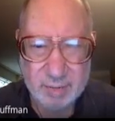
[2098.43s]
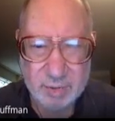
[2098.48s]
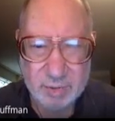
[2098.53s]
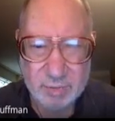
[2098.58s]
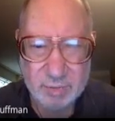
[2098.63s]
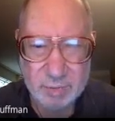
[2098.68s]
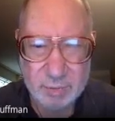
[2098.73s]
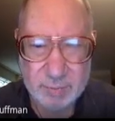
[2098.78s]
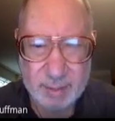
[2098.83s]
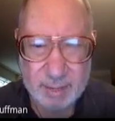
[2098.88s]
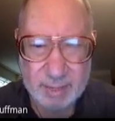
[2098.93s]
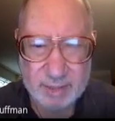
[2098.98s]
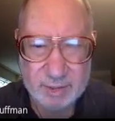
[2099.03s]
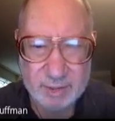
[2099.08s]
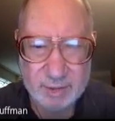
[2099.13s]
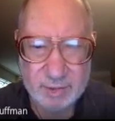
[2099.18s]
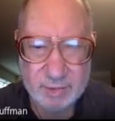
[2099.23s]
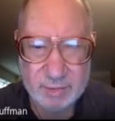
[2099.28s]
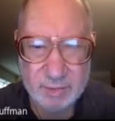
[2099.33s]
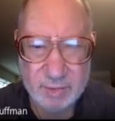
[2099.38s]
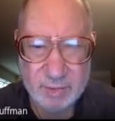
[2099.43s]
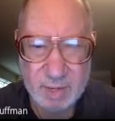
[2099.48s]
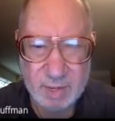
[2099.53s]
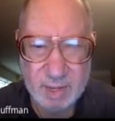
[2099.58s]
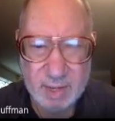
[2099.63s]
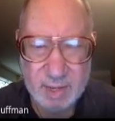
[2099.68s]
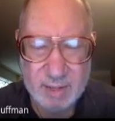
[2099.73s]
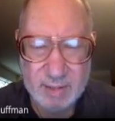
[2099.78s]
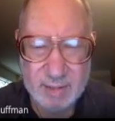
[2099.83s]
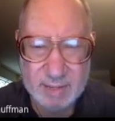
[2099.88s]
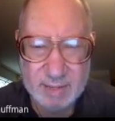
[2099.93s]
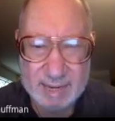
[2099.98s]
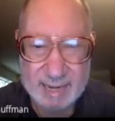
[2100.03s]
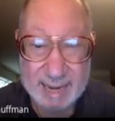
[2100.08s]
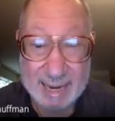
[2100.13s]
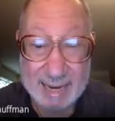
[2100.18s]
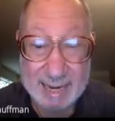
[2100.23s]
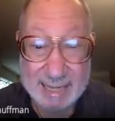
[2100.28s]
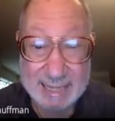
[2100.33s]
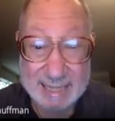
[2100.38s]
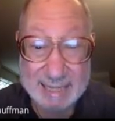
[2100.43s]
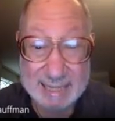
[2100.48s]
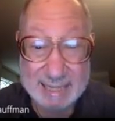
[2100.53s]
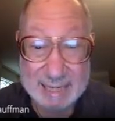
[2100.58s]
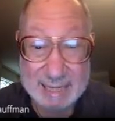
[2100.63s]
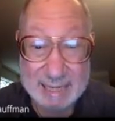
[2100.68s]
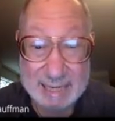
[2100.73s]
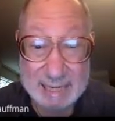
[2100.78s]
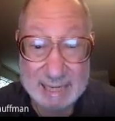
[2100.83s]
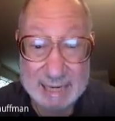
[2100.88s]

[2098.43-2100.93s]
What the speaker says: with respect to the gauge.